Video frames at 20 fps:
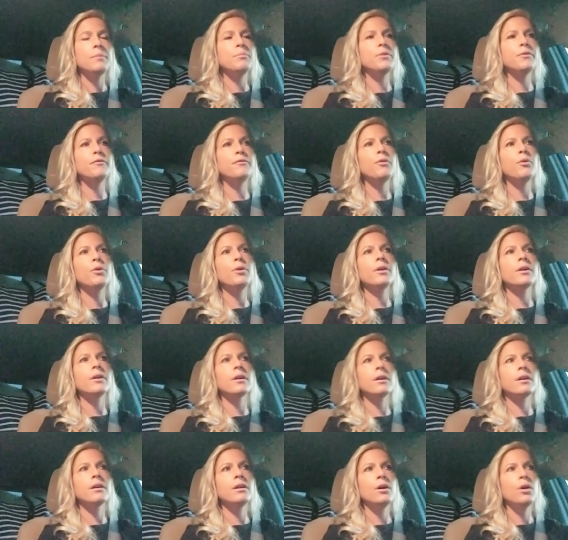
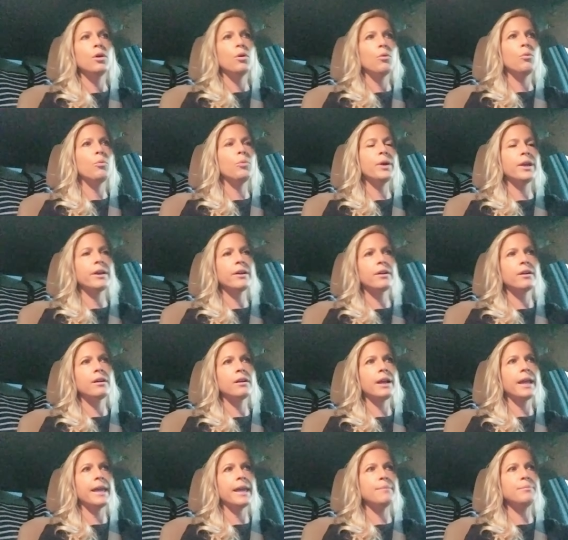before
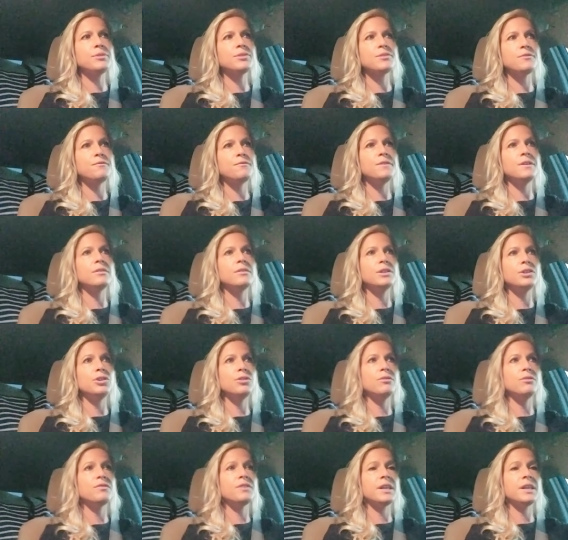we're able to feel in
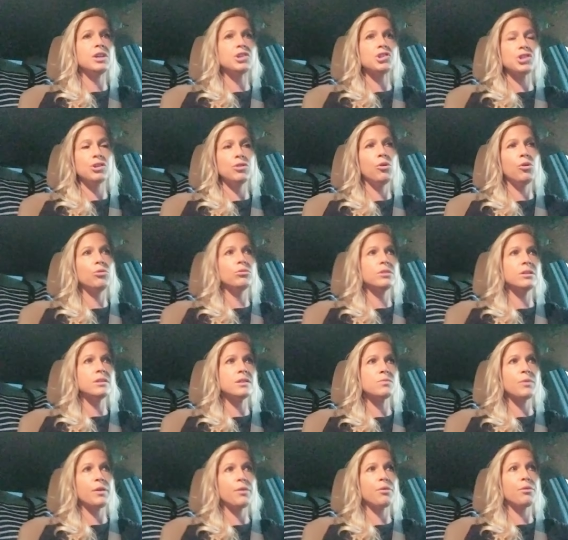unification and
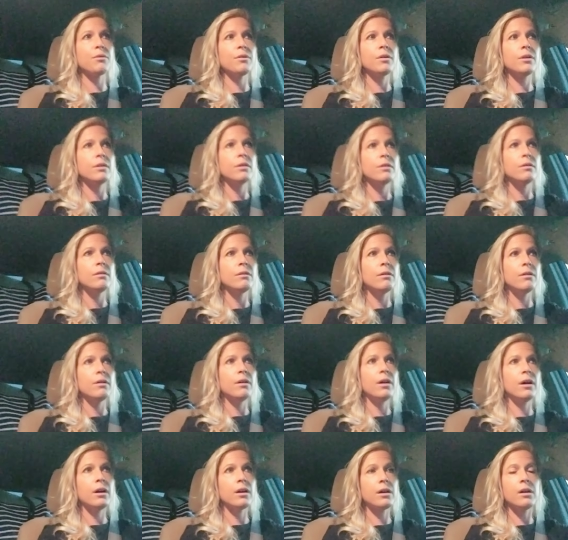wholeness with a
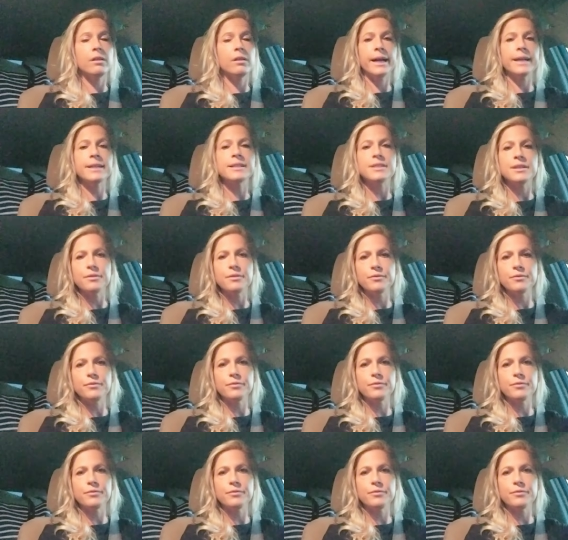uh, collective,